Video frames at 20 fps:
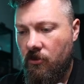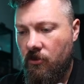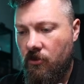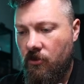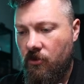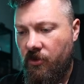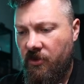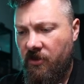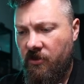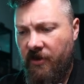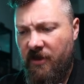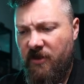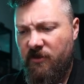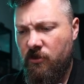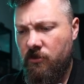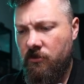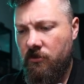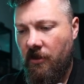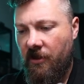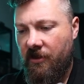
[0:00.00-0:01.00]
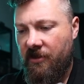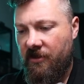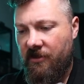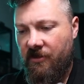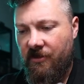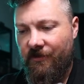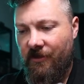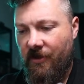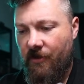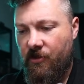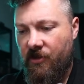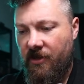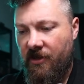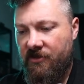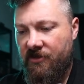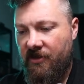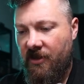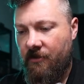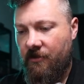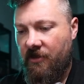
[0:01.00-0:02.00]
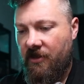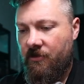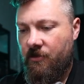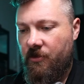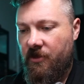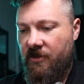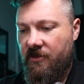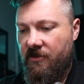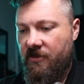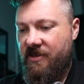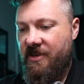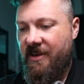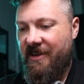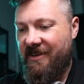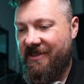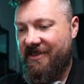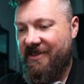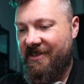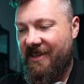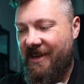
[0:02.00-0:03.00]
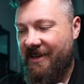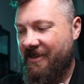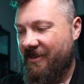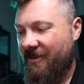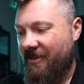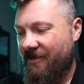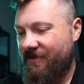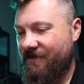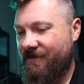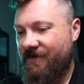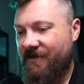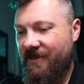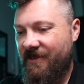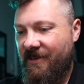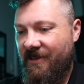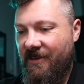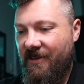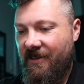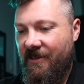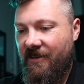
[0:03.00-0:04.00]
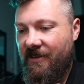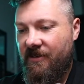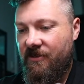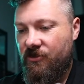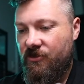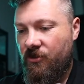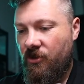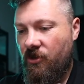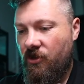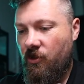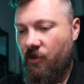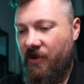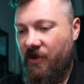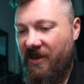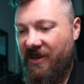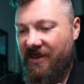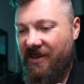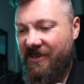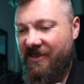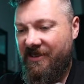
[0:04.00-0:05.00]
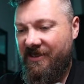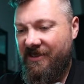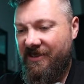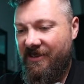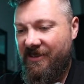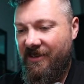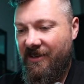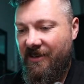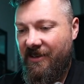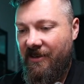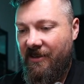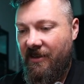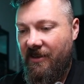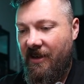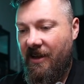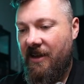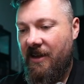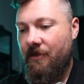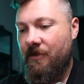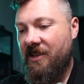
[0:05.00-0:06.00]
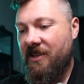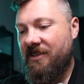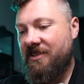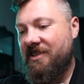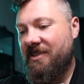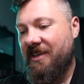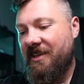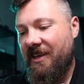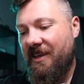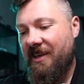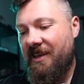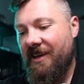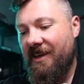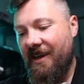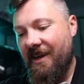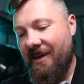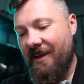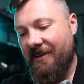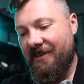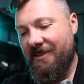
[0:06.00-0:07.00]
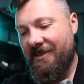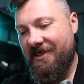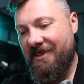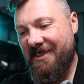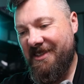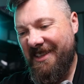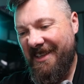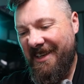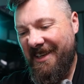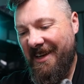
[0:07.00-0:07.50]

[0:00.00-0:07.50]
Quavel? I can't even pronounce that. I'm going to have to pronounce this. Slackoff. Drill Bar. And a Militech EX.